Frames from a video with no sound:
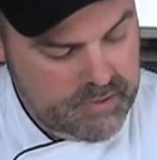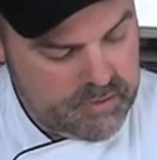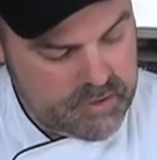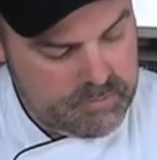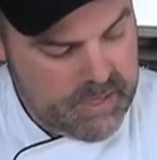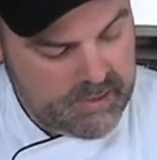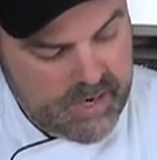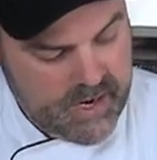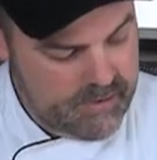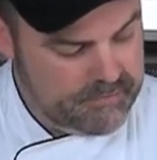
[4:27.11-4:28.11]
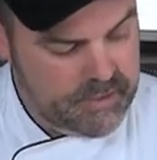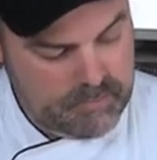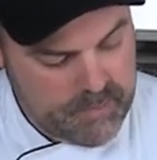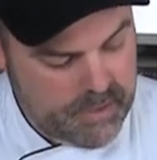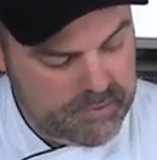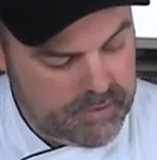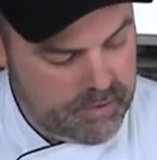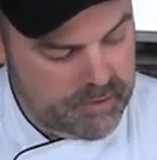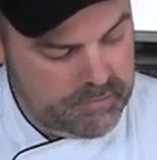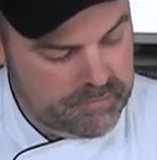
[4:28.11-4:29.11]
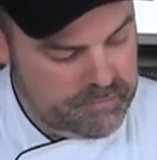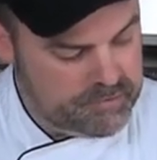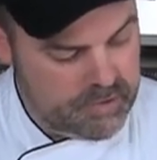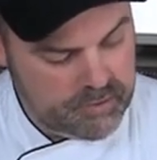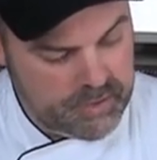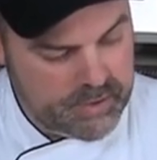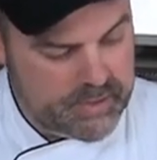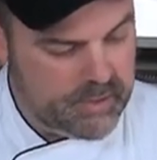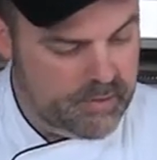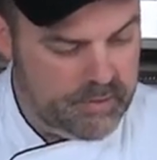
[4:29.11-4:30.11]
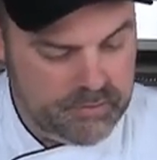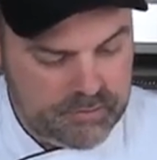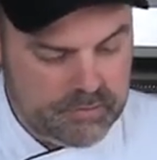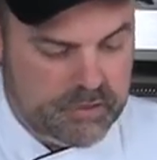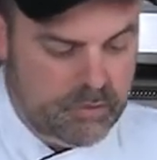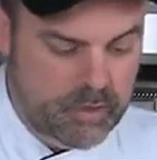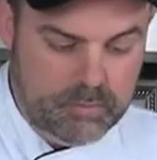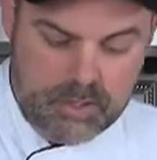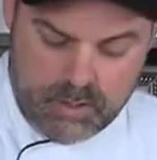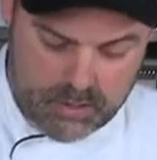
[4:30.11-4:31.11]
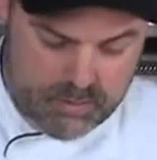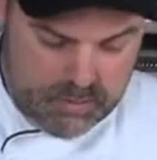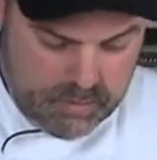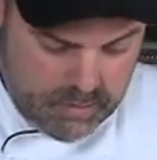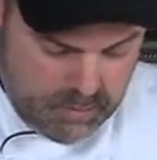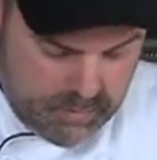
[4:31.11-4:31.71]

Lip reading: There's about half the amount of celery and carrot as there's going to be onion.